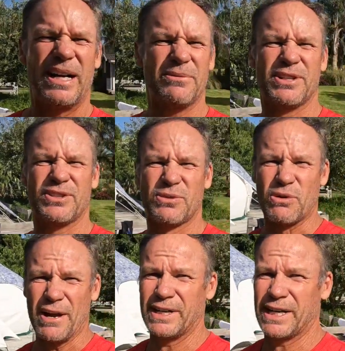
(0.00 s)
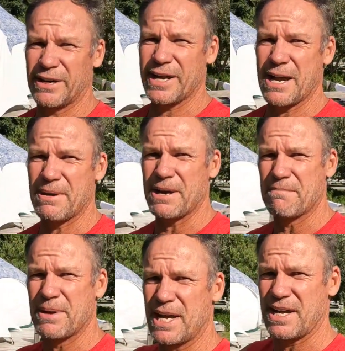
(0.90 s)
we just arrived at our
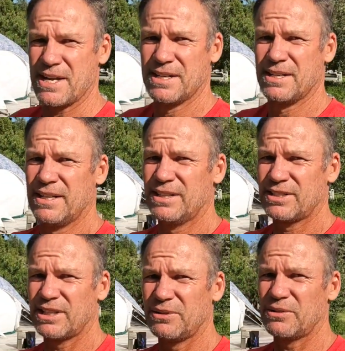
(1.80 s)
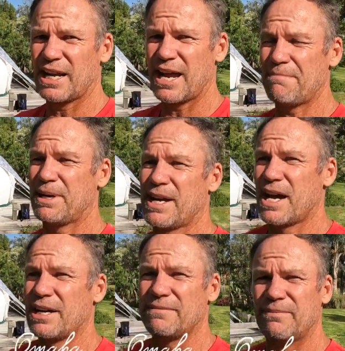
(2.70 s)
Airbnb, the little glamping
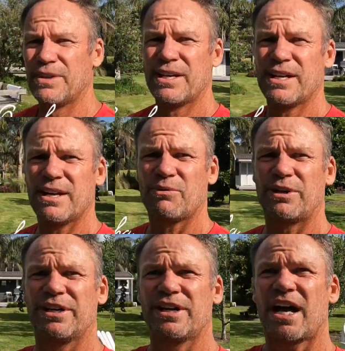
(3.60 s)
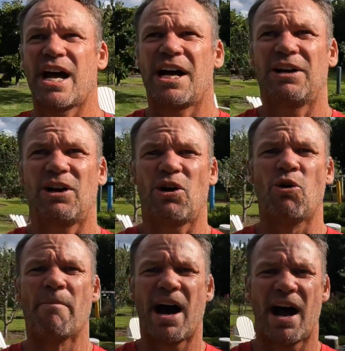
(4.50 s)
hut. We're in uh,
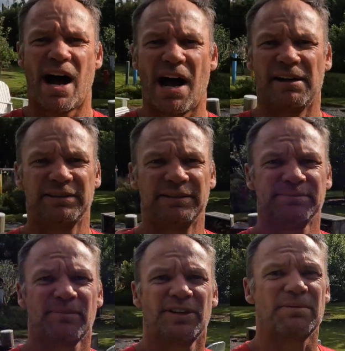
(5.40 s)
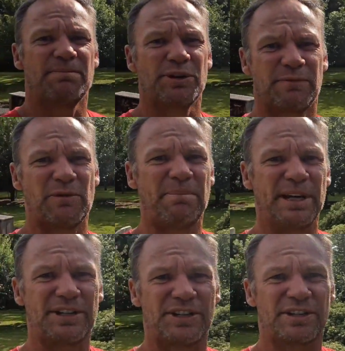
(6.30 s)
Omaha. It's a beautiful
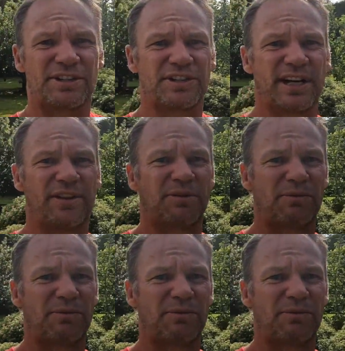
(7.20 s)
beach just down the